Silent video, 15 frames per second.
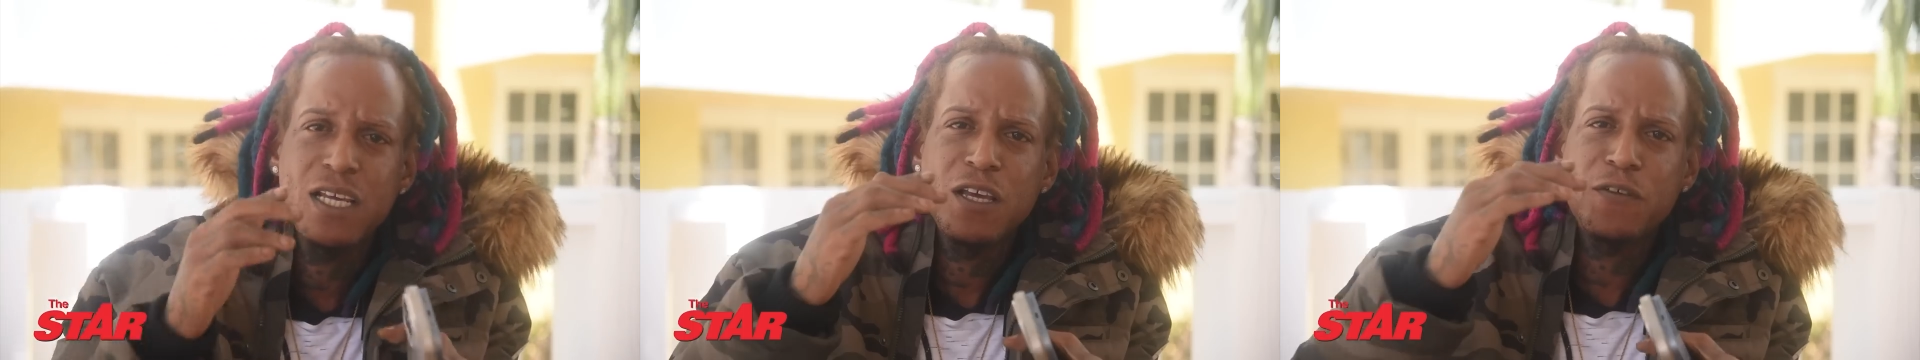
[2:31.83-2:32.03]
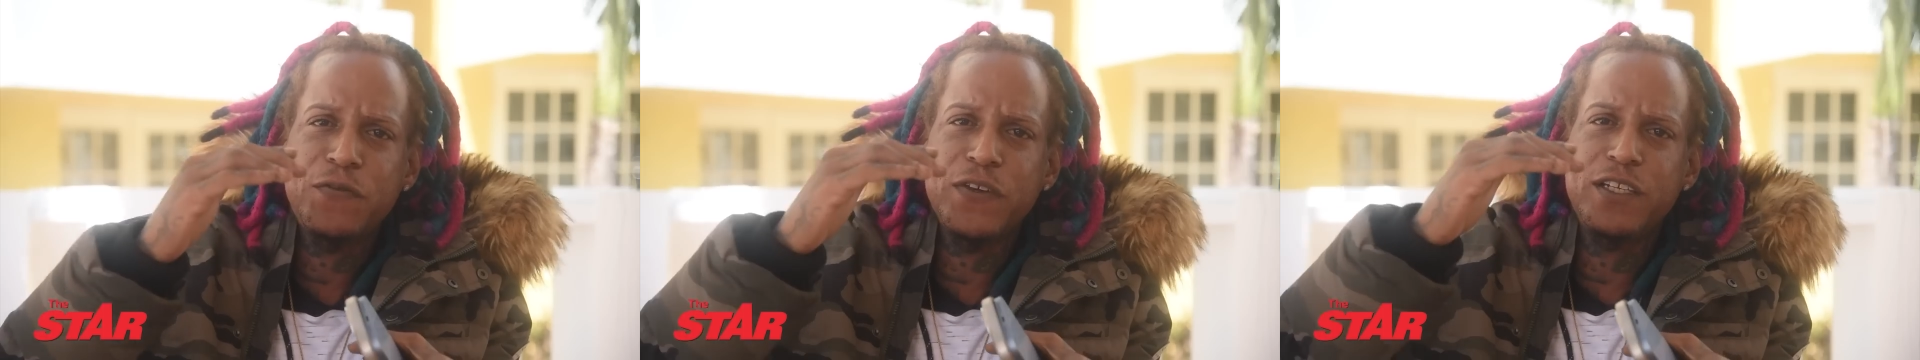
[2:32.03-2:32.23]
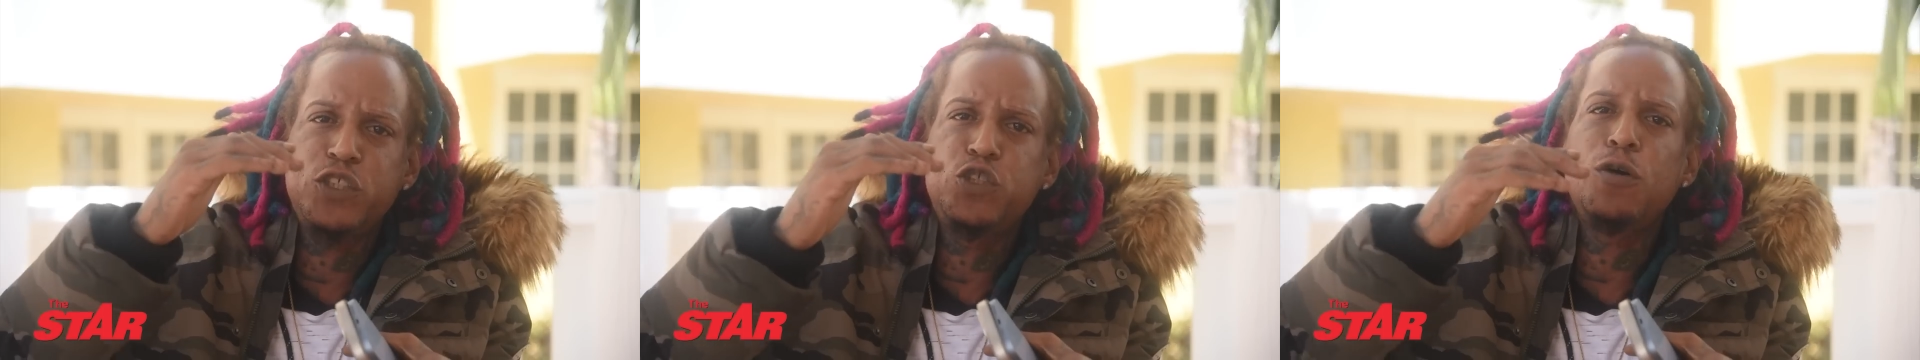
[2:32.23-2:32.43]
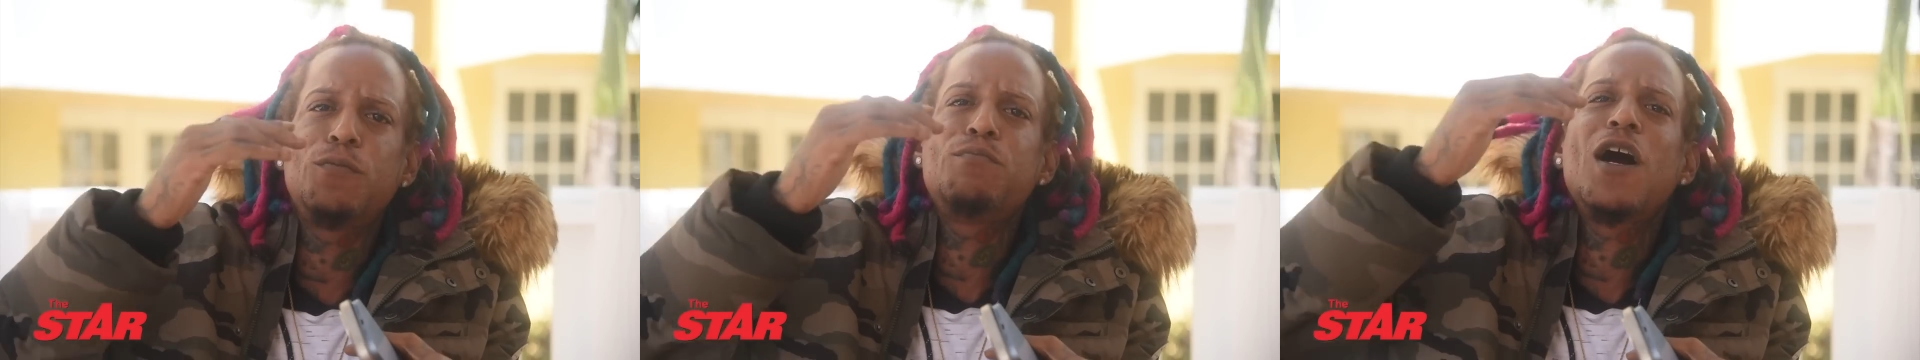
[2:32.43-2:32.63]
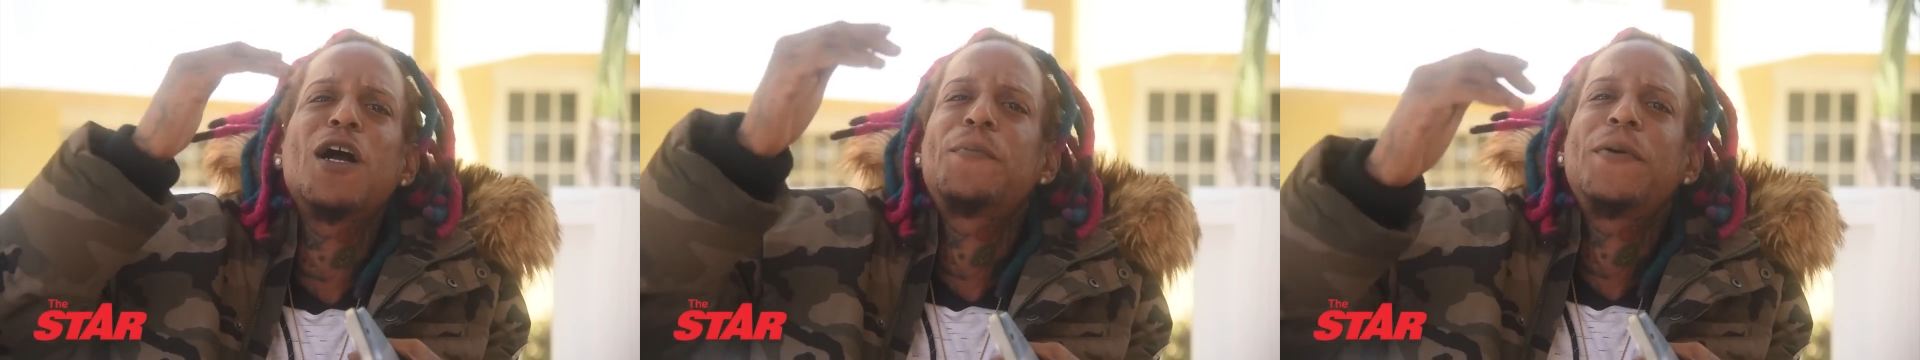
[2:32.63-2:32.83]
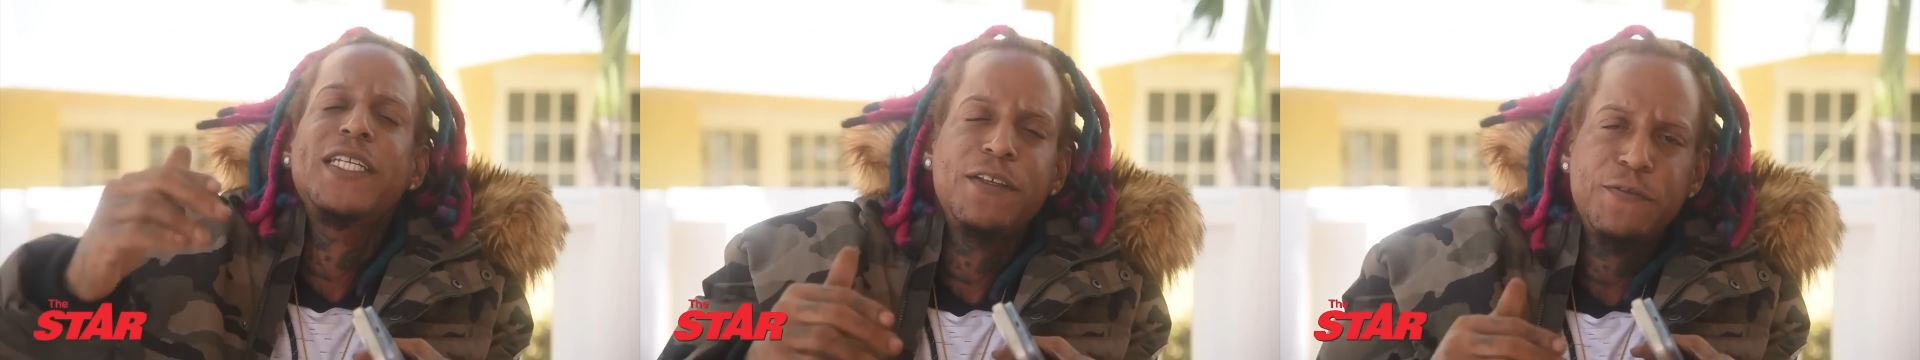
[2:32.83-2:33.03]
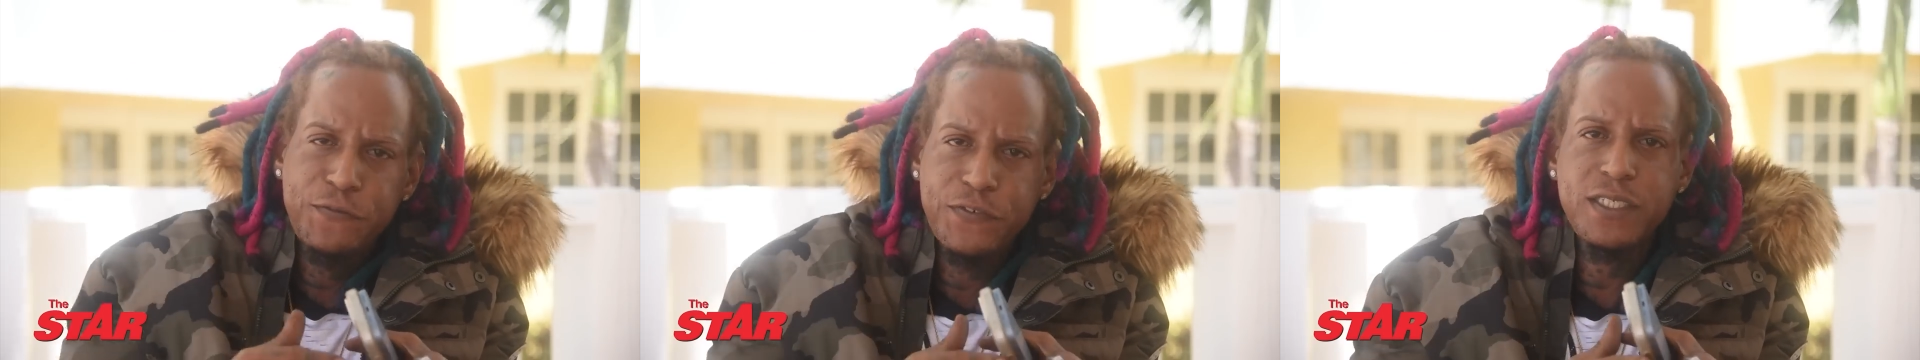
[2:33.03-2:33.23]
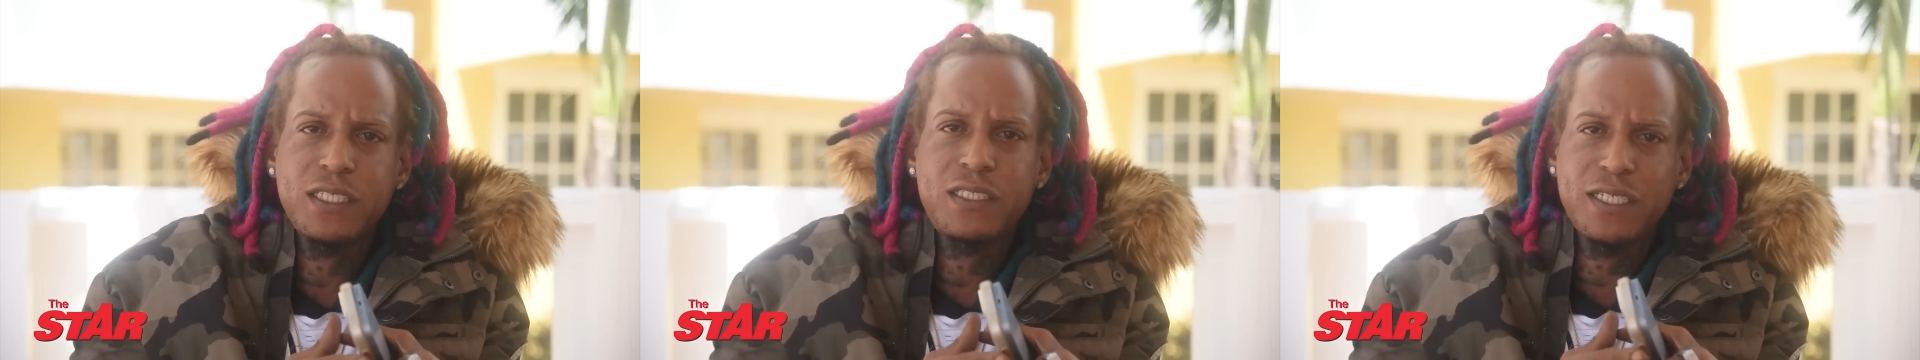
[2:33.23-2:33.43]
if you jump back on their
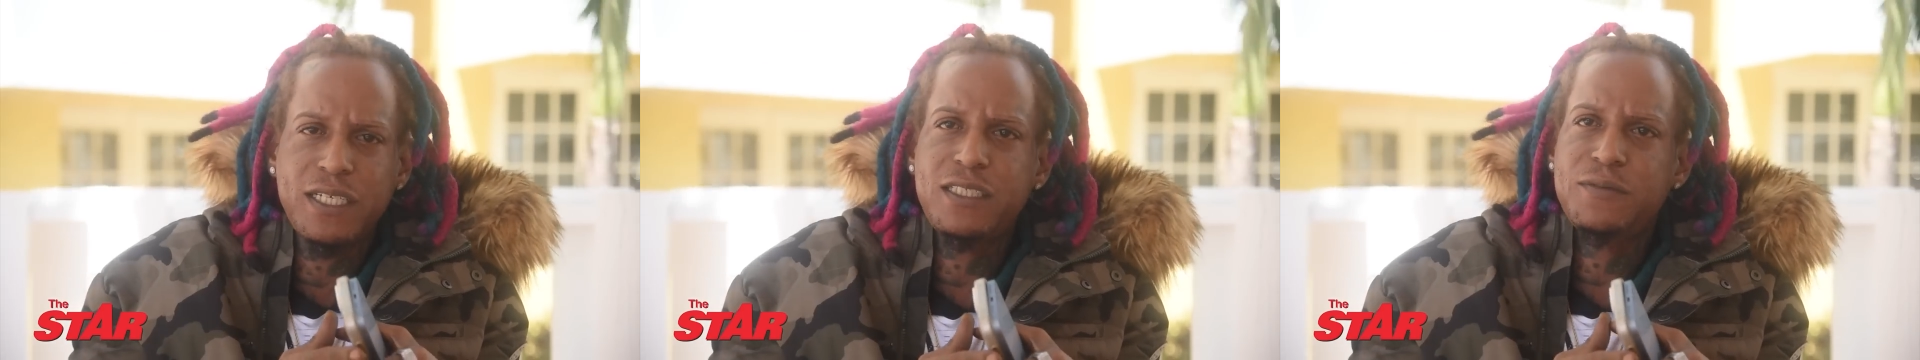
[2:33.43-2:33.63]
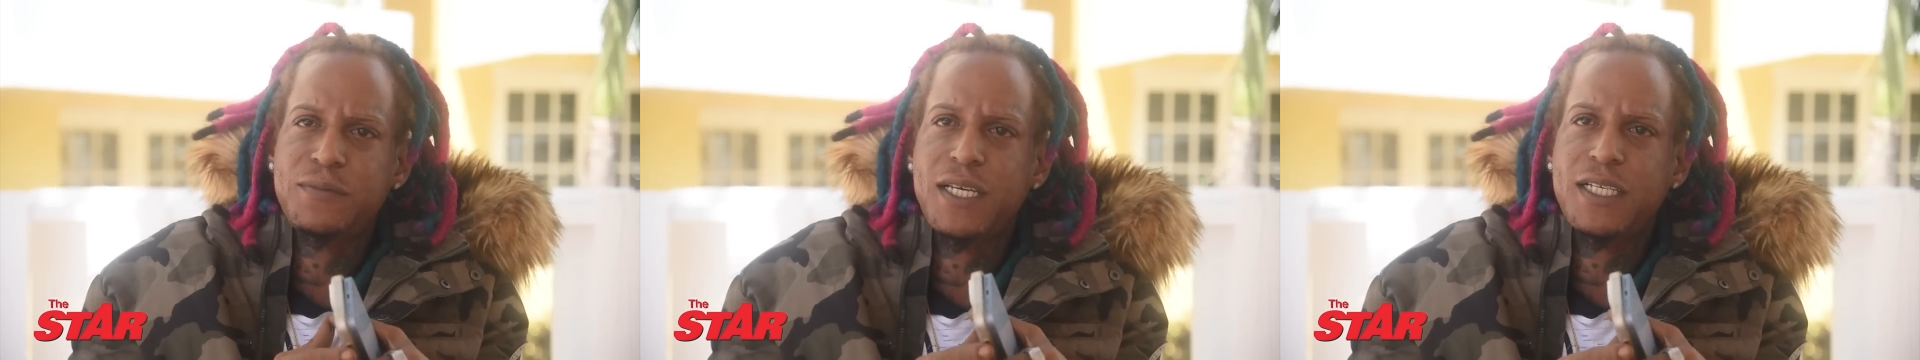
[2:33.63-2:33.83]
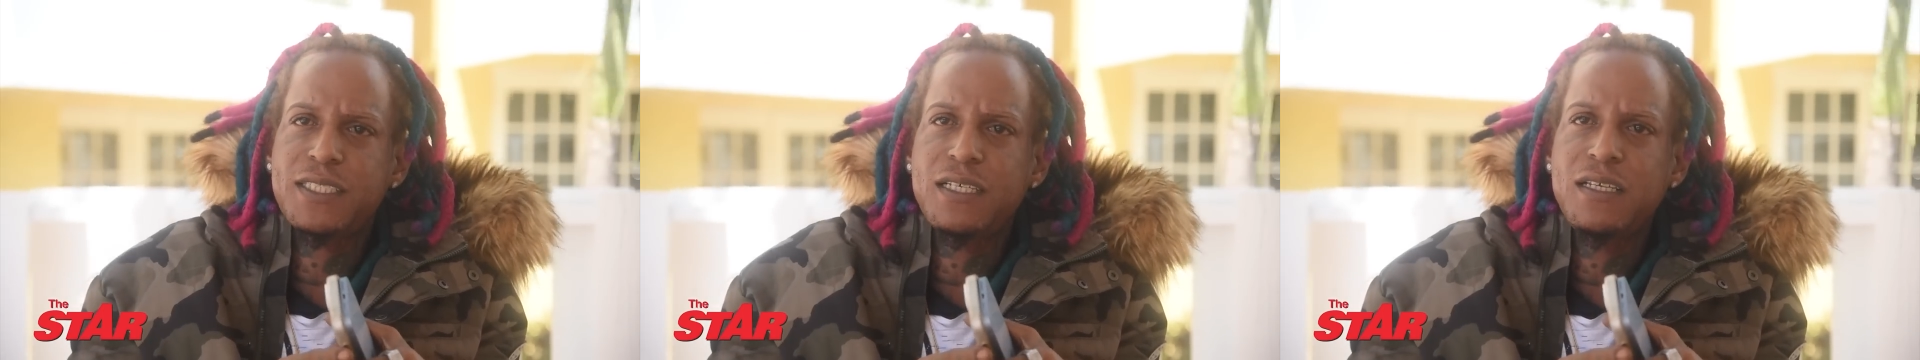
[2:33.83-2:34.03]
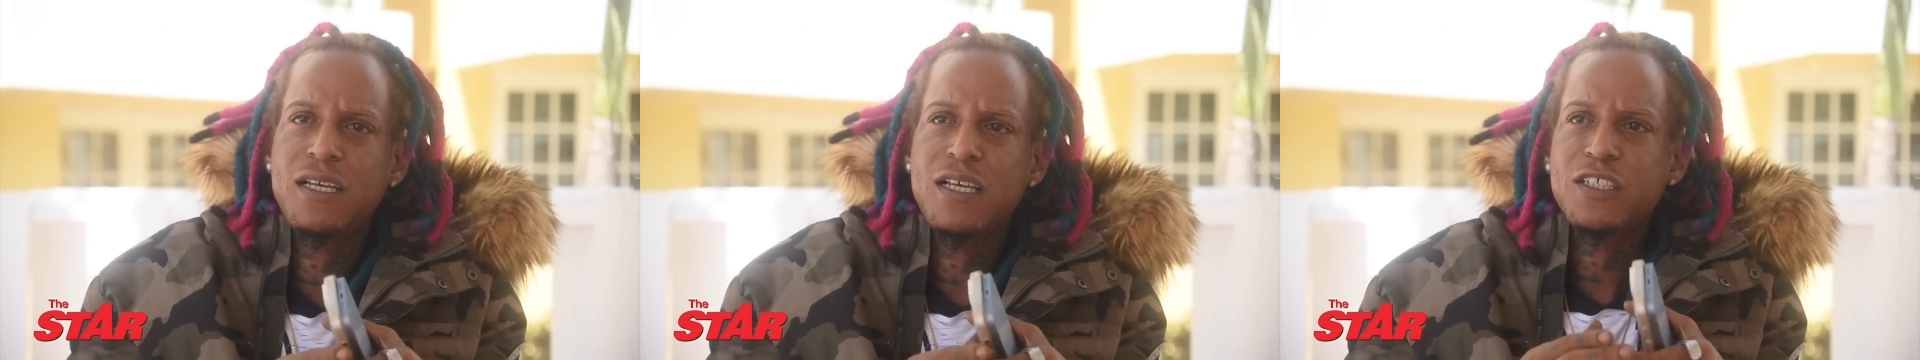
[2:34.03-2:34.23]
feet. You get what I'm saying?